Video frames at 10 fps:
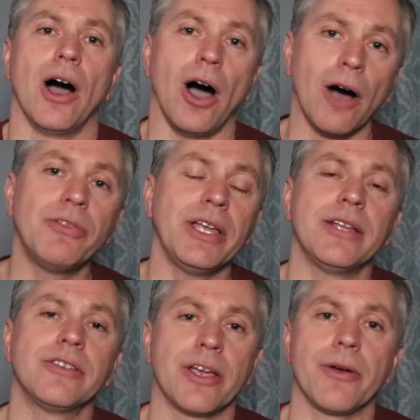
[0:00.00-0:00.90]
of the
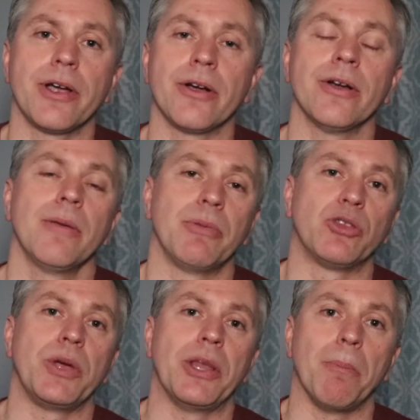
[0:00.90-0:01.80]
interior between the